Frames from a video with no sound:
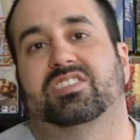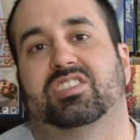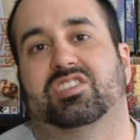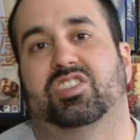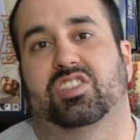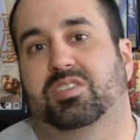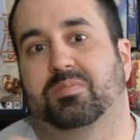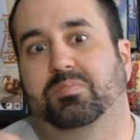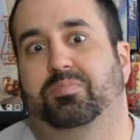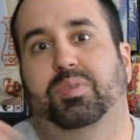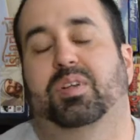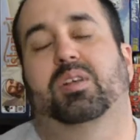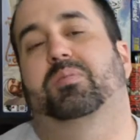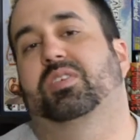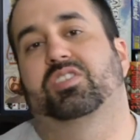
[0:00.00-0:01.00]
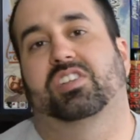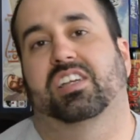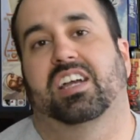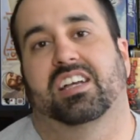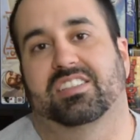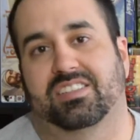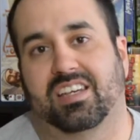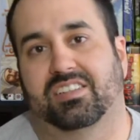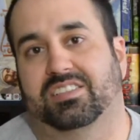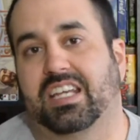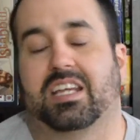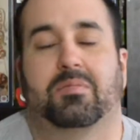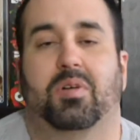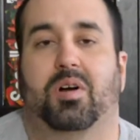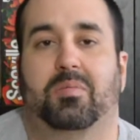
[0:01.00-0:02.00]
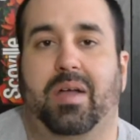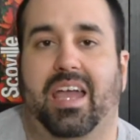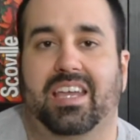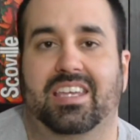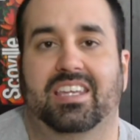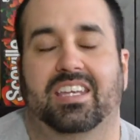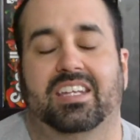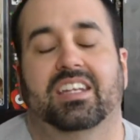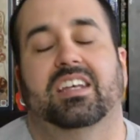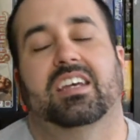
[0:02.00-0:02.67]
to just put a bunch of guys out, take them all back in,